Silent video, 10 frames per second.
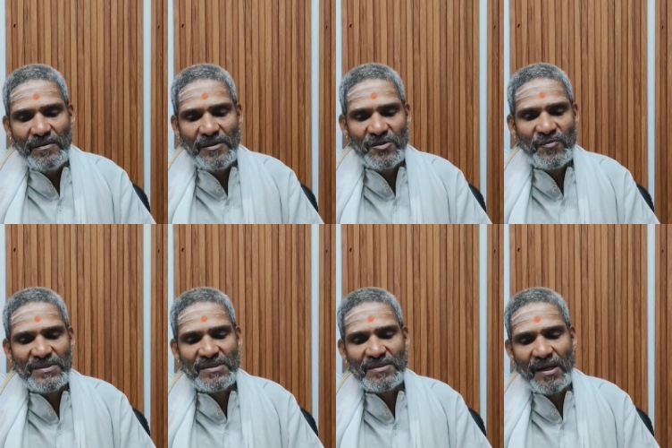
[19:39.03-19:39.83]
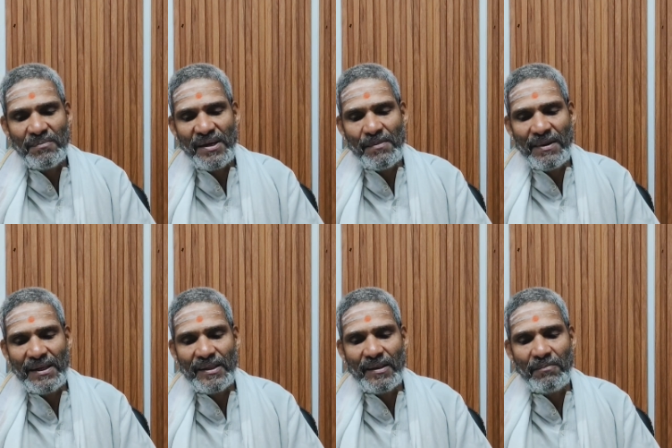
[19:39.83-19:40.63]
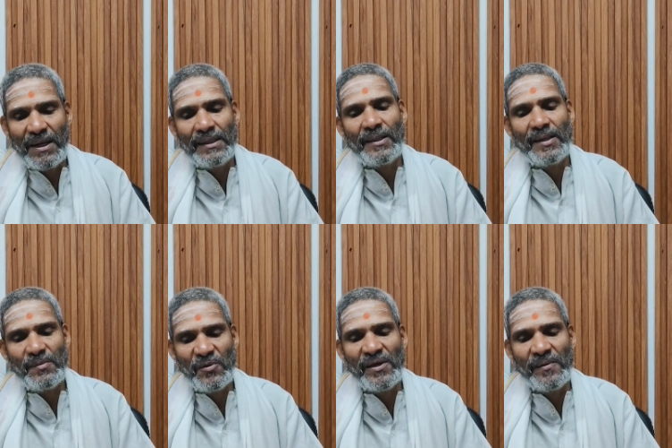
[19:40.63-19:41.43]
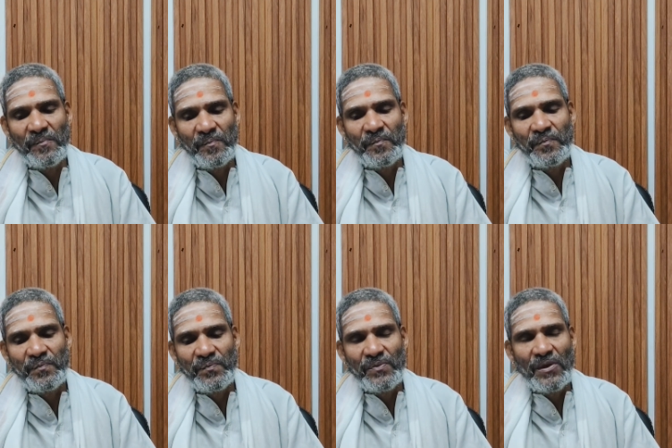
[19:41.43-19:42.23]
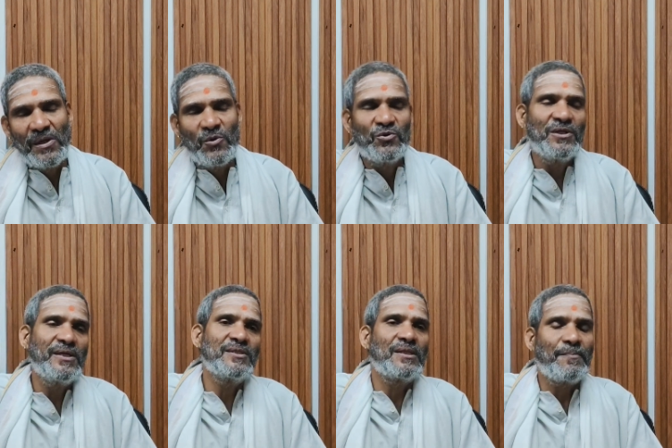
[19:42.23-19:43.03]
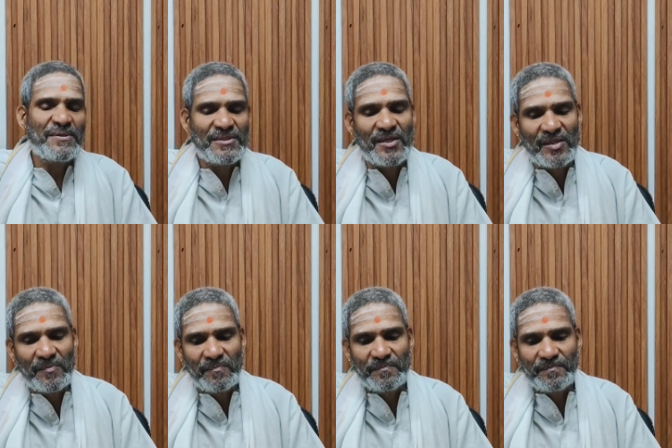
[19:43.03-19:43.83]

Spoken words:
This was done by Mandakani Muni using his tapasshakti.